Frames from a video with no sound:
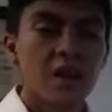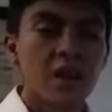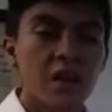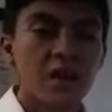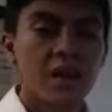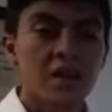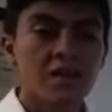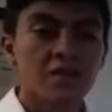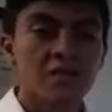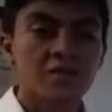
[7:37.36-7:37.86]

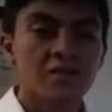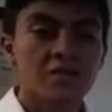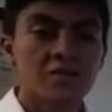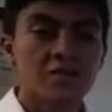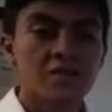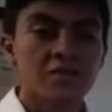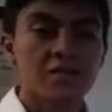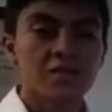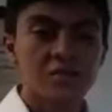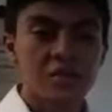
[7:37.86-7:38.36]

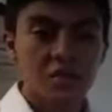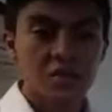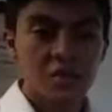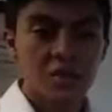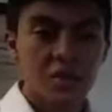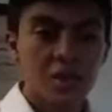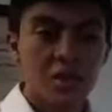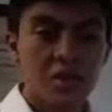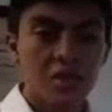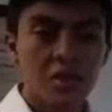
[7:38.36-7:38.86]
SHCC
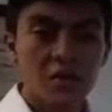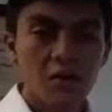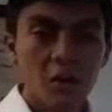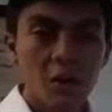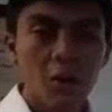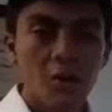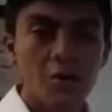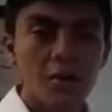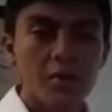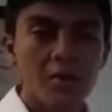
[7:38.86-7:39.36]
layer
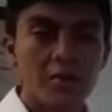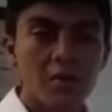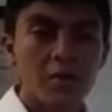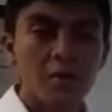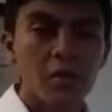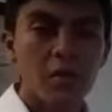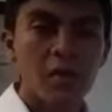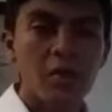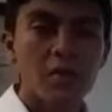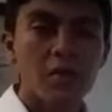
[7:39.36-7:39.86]
over the
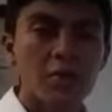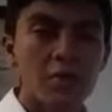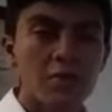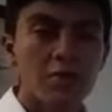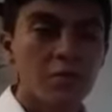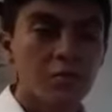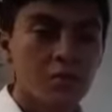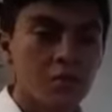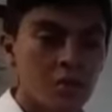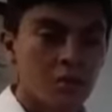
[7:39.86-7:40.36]
plain
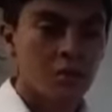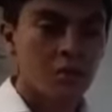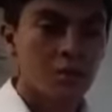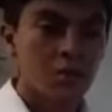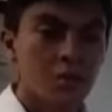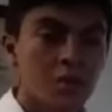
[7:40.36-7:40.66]
concrete beam.